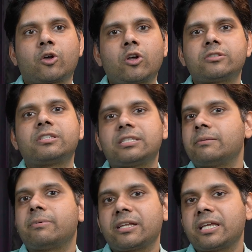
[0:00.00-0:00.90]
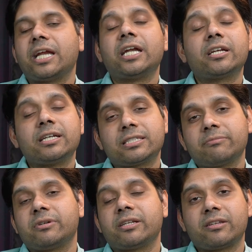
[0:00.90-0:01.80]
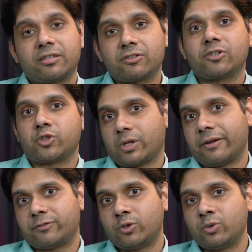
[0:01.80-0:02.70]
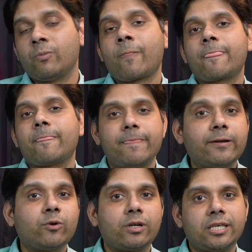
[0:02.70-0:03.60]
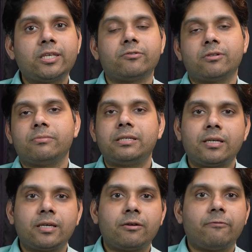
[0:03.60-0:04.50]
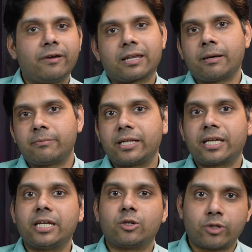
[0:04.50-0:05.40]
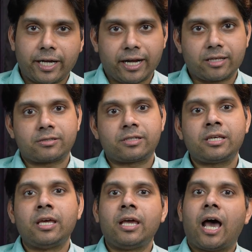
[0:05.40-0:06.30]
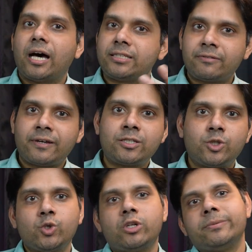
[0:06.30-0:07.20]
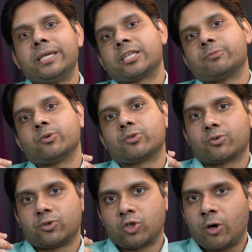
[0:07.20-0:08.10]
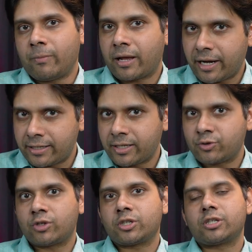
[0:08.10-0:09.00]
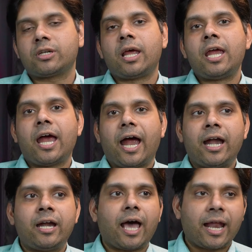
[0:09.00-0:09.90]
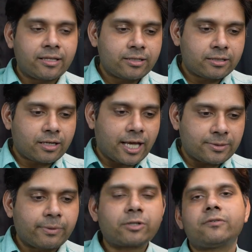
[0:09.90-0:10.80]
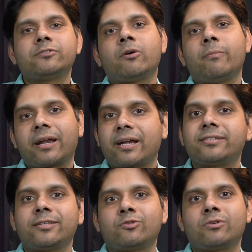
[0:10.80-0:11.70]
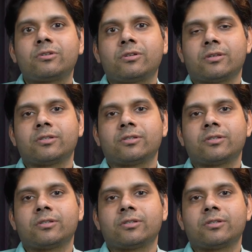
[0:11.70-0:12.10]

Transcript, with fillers: cross-disciplinary, interdisciplinary research you'll have to do. Then only you will be welcomed into the industry. Otherwise, you will be exposed to job market saturation. And another aspect of job market saturation